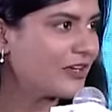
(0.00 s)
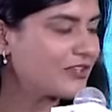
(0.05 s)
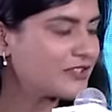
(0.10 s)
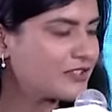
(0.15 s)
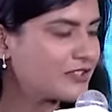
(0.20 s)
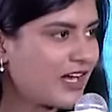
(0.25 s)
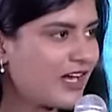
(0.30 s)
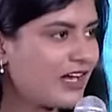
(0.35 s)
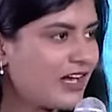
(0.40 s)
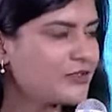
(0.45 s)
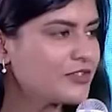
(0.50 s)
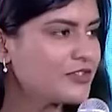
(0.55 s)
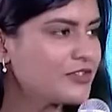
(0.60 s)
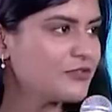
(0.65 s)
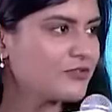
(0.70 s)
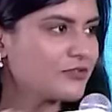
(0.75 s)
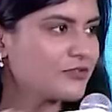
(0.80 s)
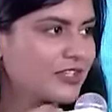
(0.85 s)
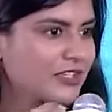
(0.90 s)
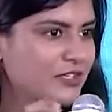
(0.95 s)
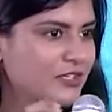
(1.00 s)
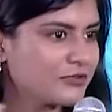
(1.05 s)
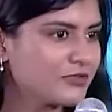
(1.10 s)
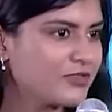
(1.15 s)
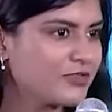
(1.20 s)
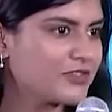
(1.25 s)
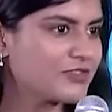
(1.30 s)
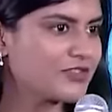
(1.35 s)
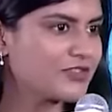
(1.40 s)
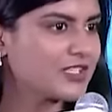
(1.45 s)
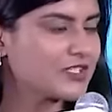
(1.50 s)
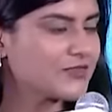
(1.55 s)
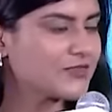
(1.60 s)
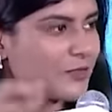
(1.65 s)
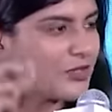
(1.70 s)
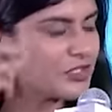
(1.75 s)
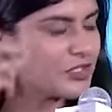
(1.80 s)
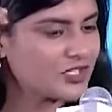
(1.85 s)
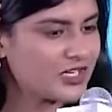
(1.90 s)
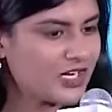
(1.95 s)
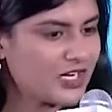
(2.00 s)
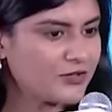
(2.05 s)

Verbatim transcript: So how did you really do that transformation?